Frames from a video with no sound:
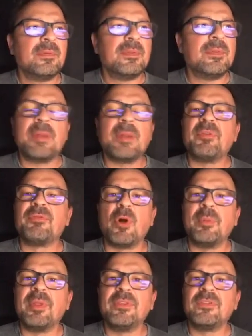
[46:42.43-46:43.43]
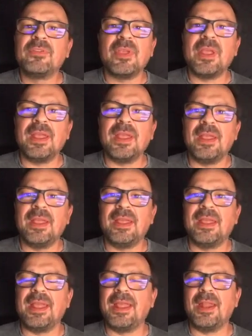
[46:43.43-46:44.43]
Their performance,
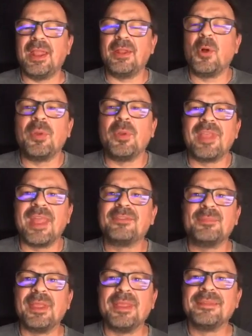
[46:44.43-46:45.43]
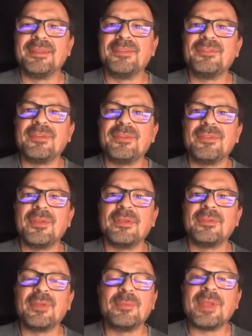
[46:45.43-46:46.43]
it always gets me. It's just
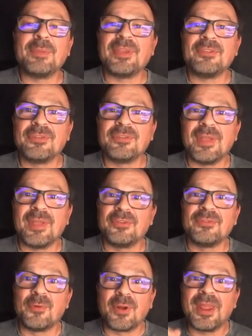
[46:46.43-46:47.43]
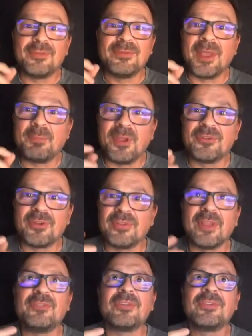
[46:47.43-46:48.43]
sometimes I just forget to take pictures.
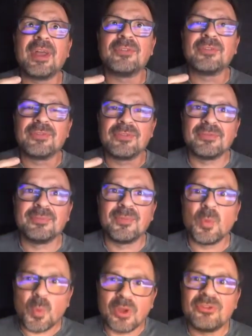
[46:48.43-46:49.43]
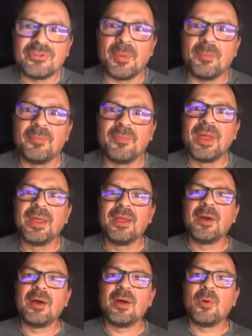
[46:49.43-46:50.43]
I just watch them,
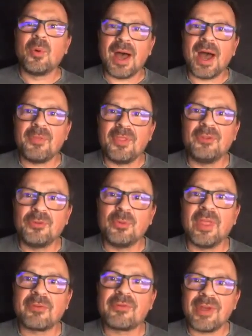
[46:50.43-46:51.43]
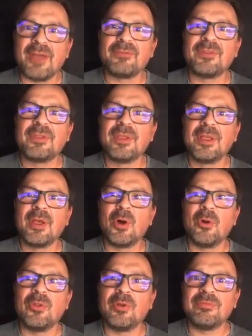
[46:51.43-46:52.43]
how they do their craft
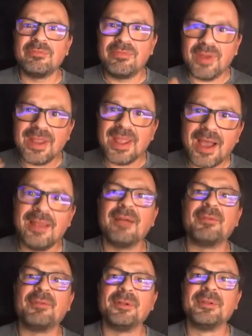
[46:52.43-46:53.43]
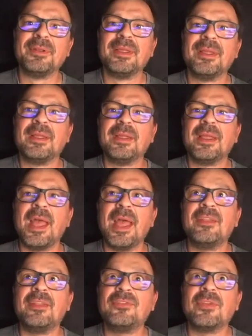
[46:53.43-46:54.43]
on a very high level,
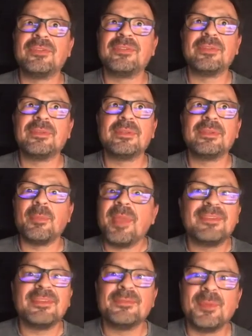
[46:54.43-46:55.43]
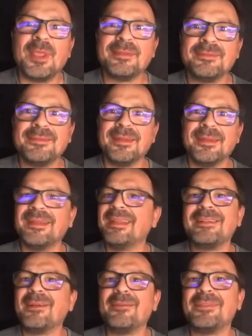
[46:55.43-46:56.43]
and it just amazes me.
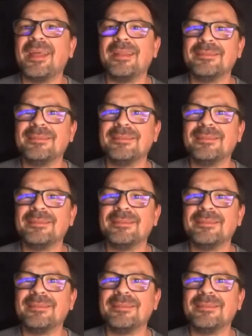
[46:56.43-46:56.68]
I love that.